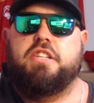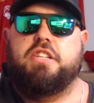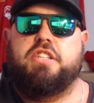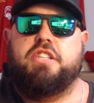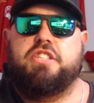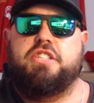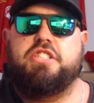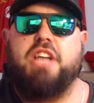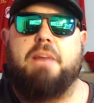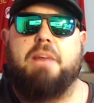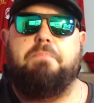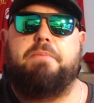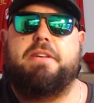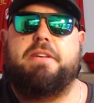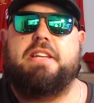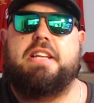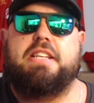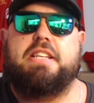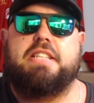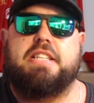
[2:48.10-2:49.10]
Jumping
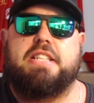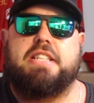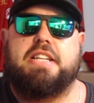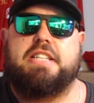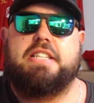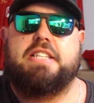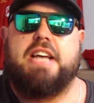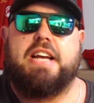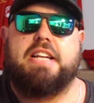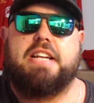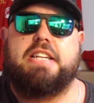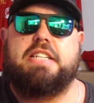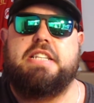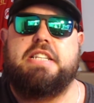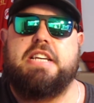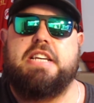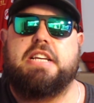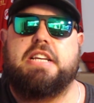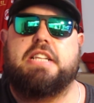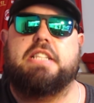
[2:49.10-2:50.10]
into the
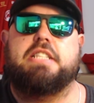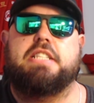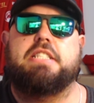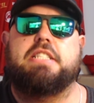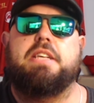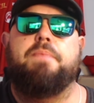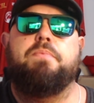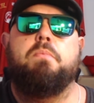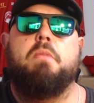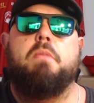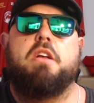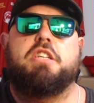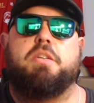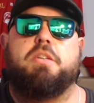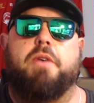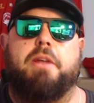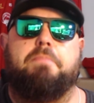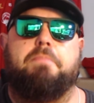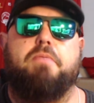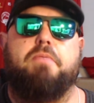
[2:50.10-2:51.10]
tactics. So we're
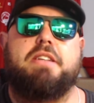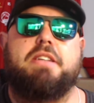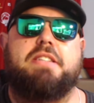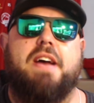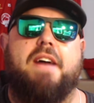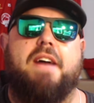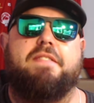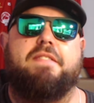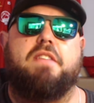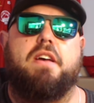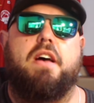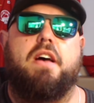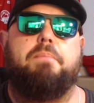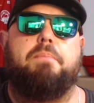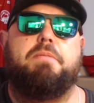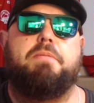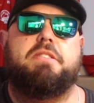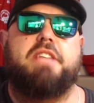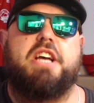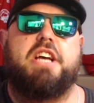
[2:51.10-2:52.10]
going to press after
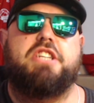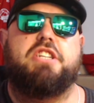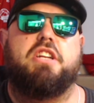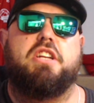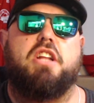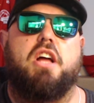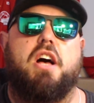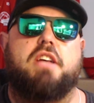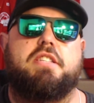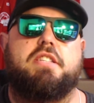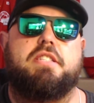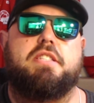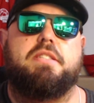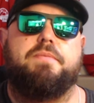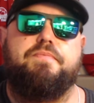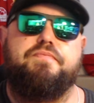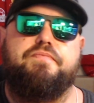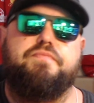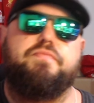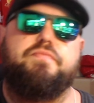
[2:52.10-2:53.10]
possession loss,
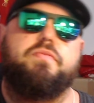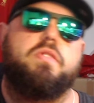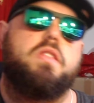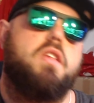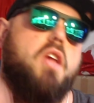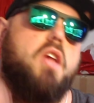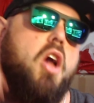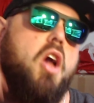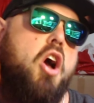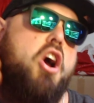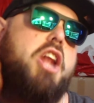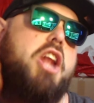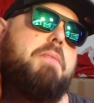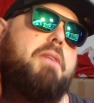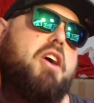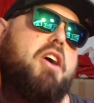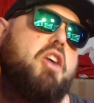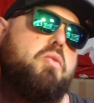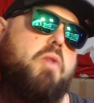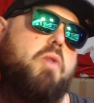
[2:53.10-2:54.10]
only
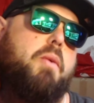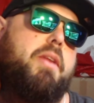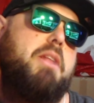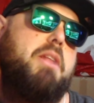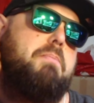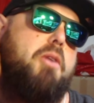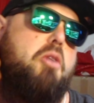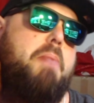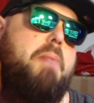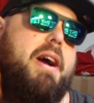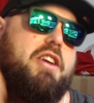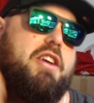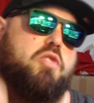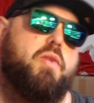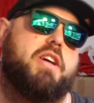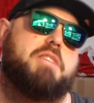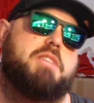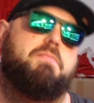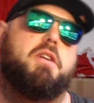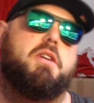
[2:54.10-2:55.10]
because we want to win the ball back as quick as
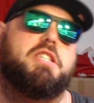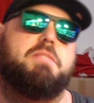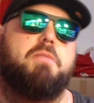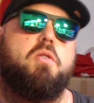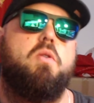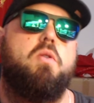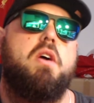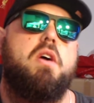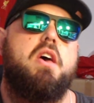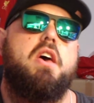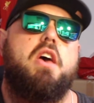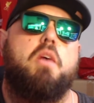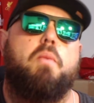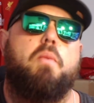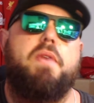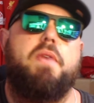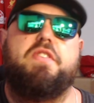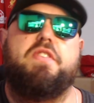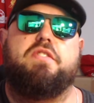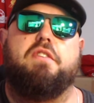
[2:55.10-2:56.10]
possible. Width
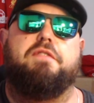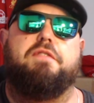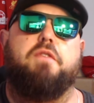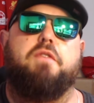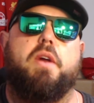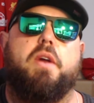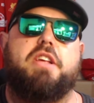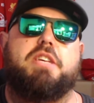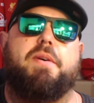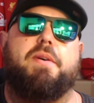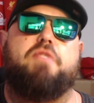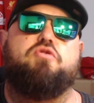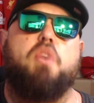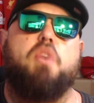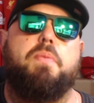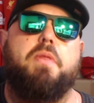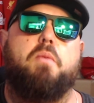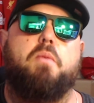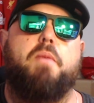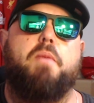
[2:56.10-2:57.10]
is at 40, so we've dropped
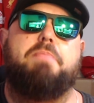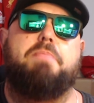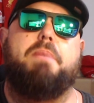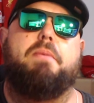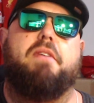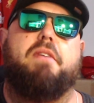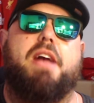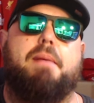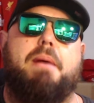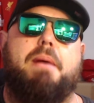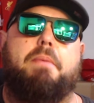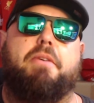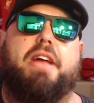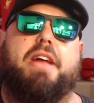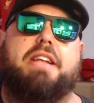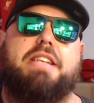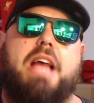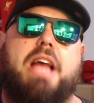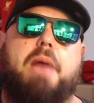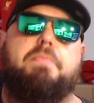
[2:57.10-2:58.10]
the width, but we've come up on our
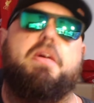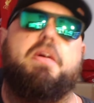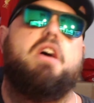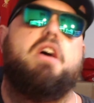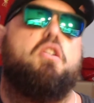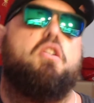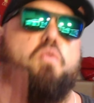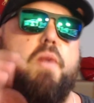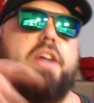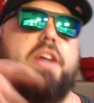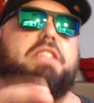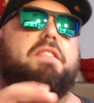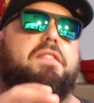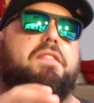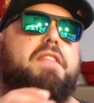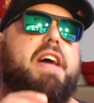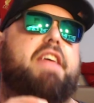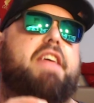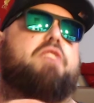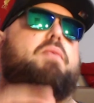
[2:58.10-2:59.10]
depth. Reason for
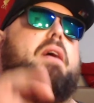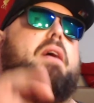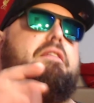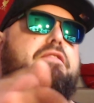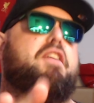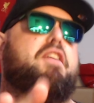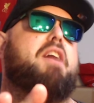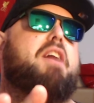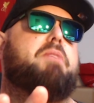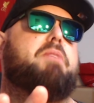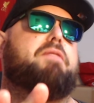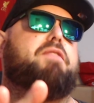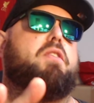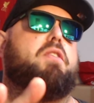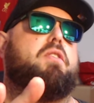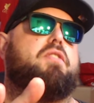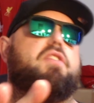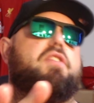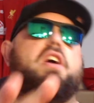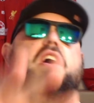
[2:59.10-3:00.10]
that is we have 5
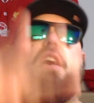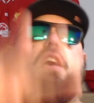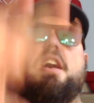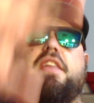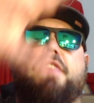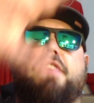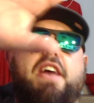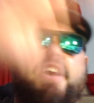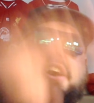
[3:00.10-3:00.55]
midfielders. They're going